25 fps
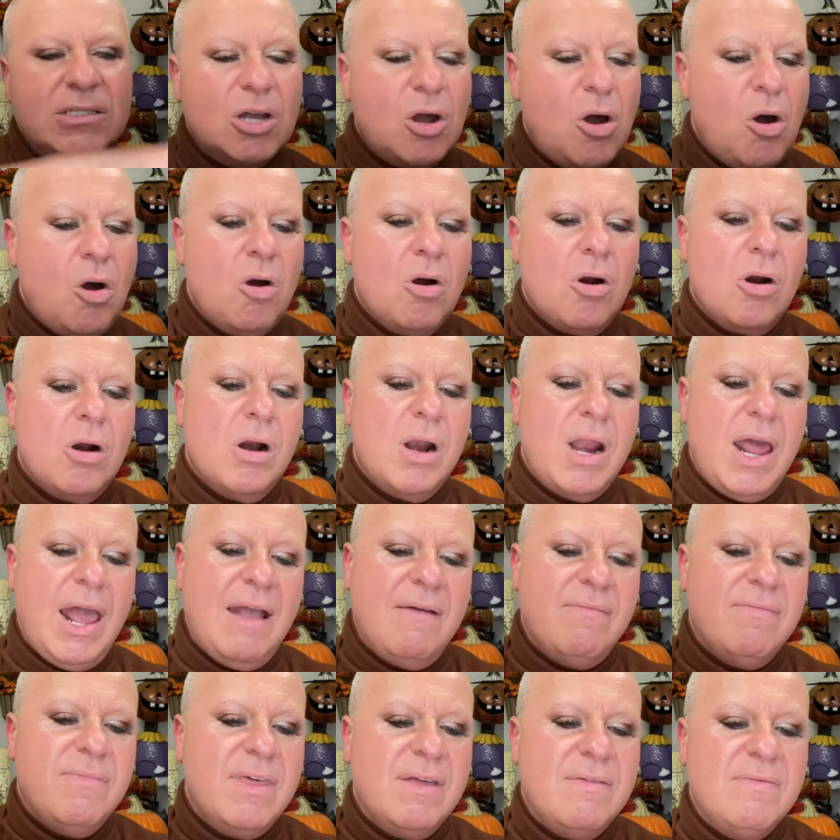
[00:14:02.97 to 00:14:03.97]
Card
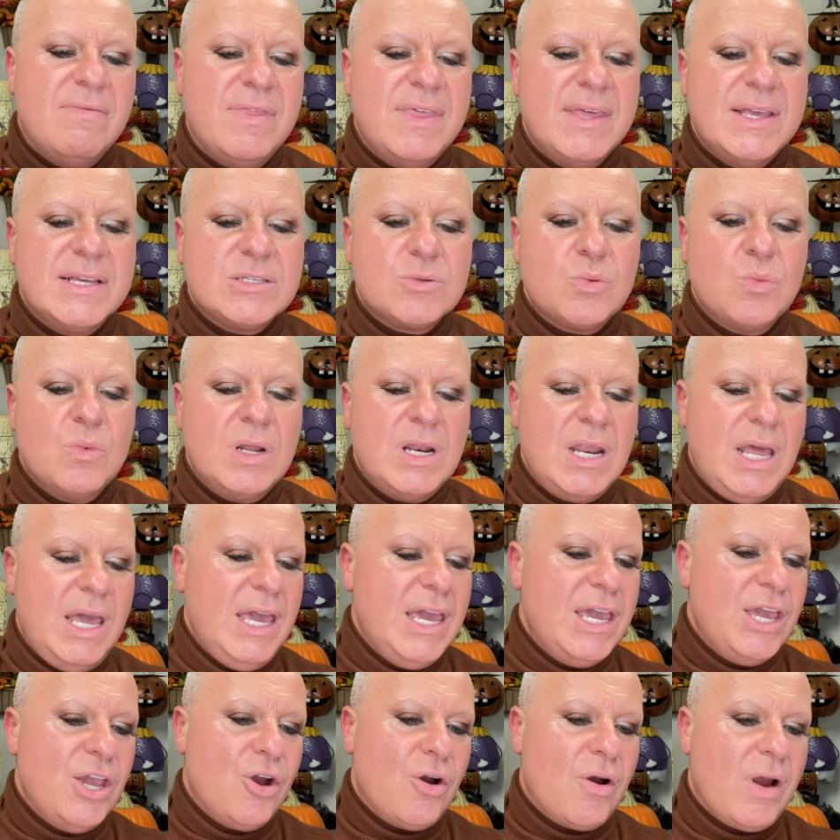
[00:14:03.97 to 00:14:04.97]
and then this one
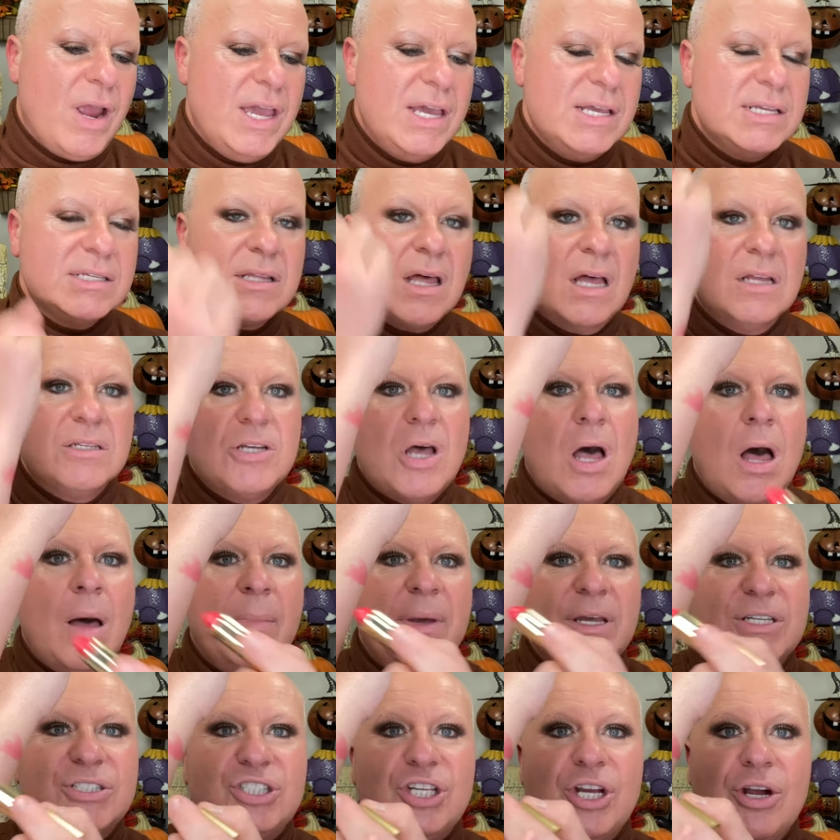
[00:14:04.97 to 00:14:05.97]
here is
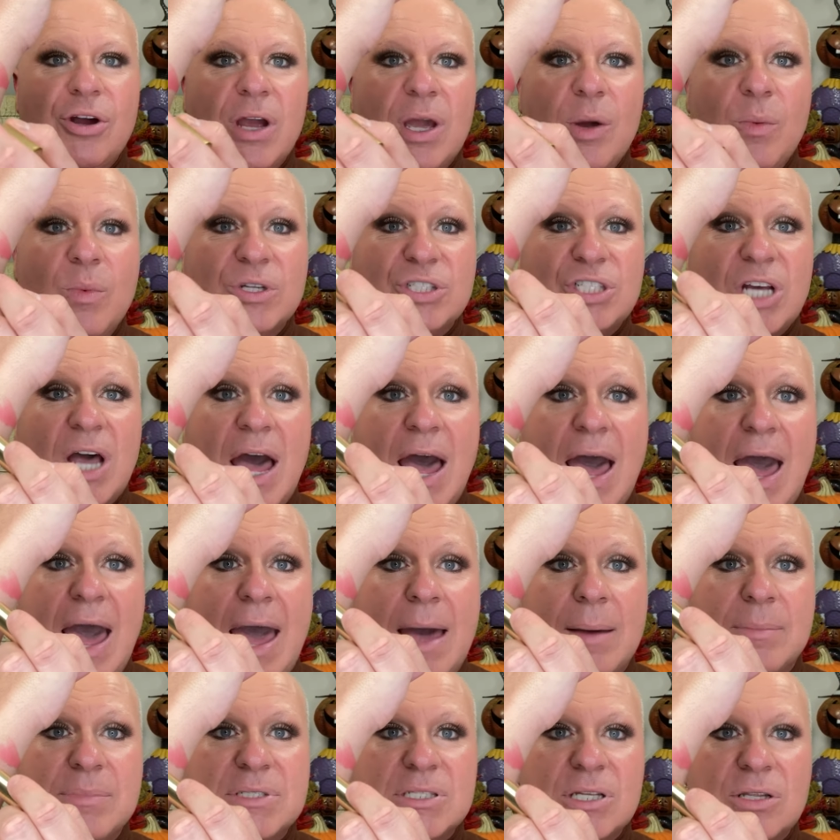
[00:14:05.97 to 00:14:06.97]
Atomic Cherry, which I
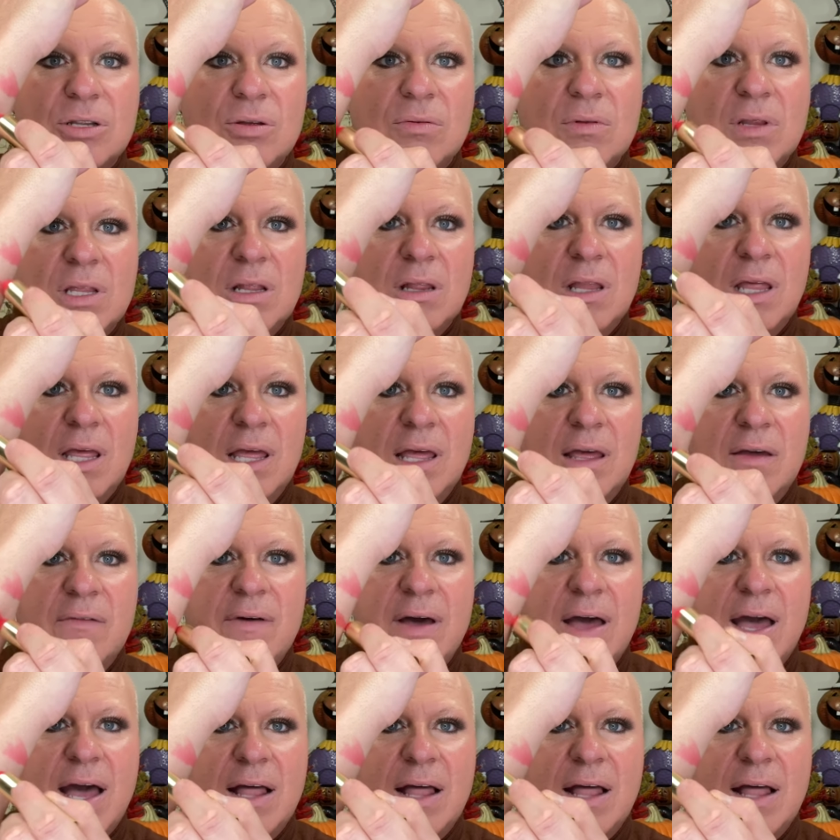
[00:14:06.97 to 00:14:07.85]
absolutely love.